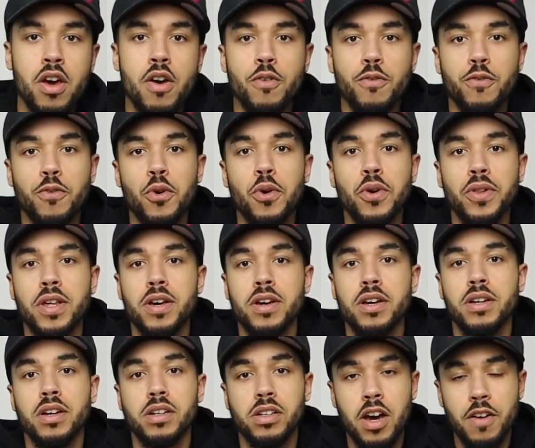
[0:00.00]
for
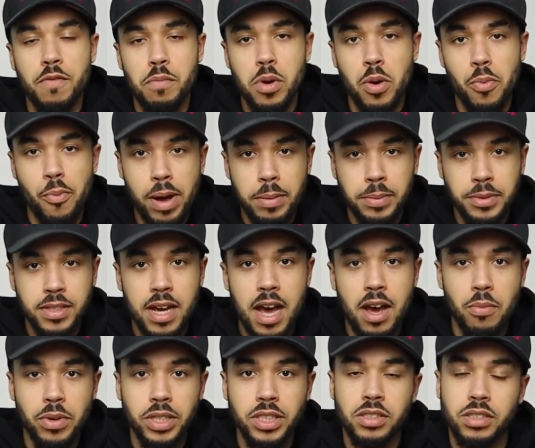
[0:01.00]
the government
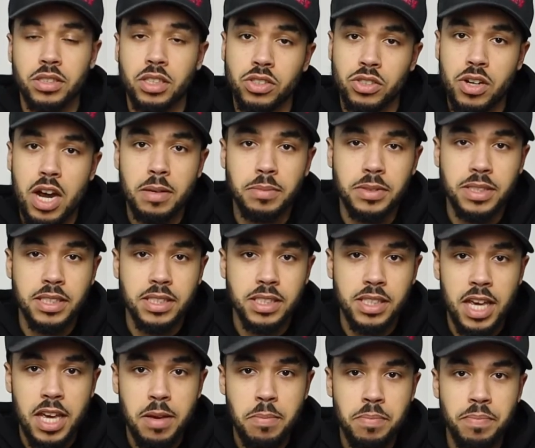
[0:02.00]
website, which describes the
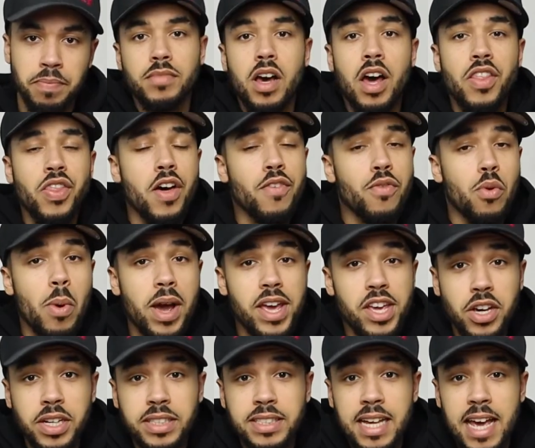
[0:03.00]
scheme. Another way
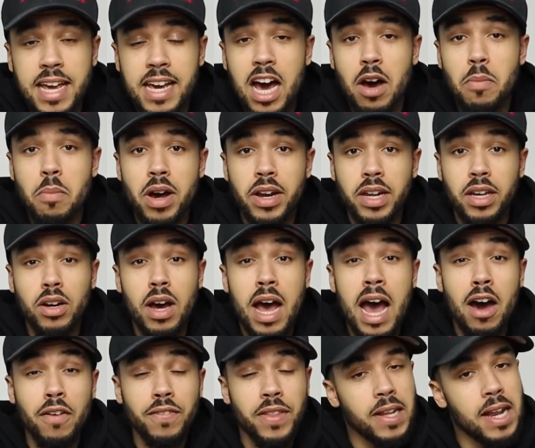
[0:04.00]
you can take out money
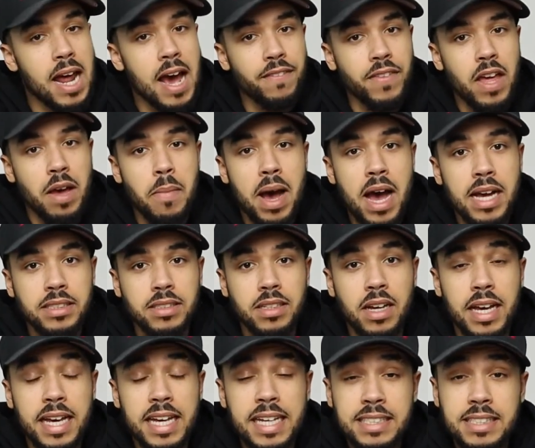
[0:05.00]
out of the Lifetime
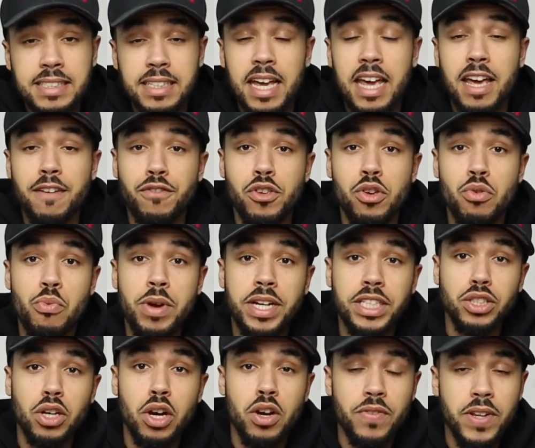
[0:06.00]
ISA is if you
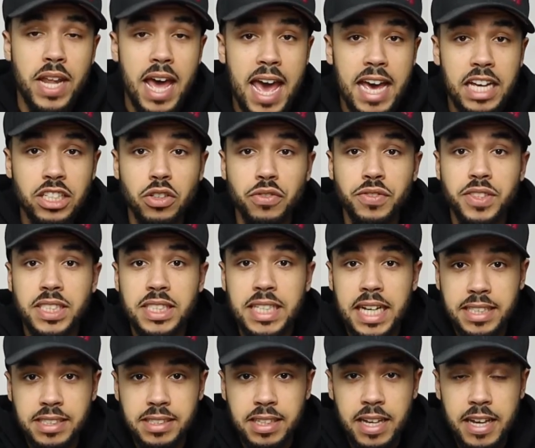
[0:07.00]
reach over the age of
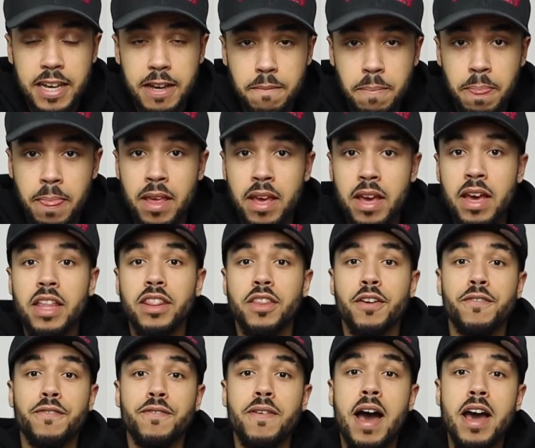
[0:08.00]
60.
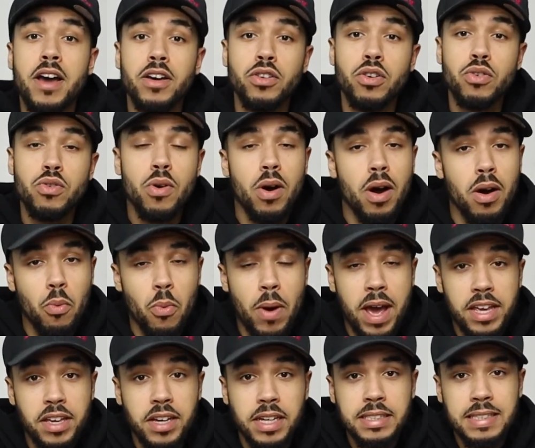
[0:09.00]
The final
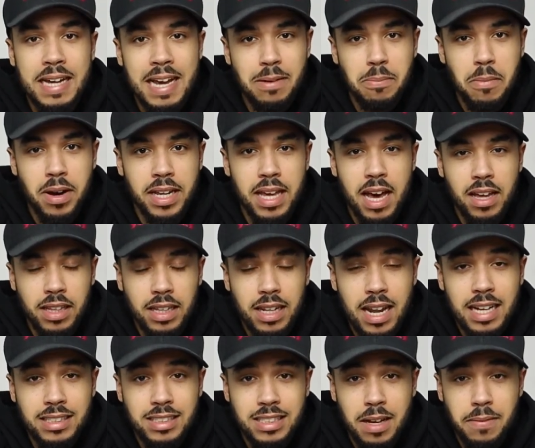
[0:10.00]
way you can take money out of the
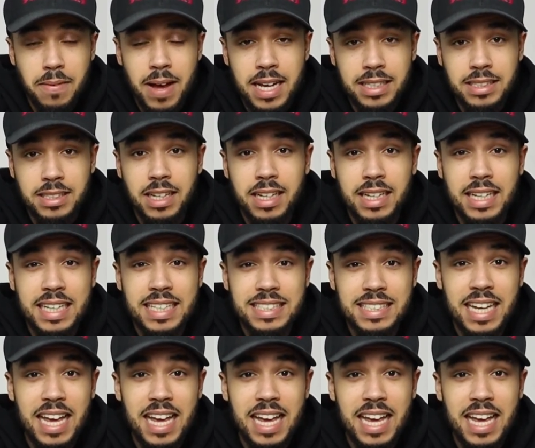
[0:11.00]
Lifetime ISA is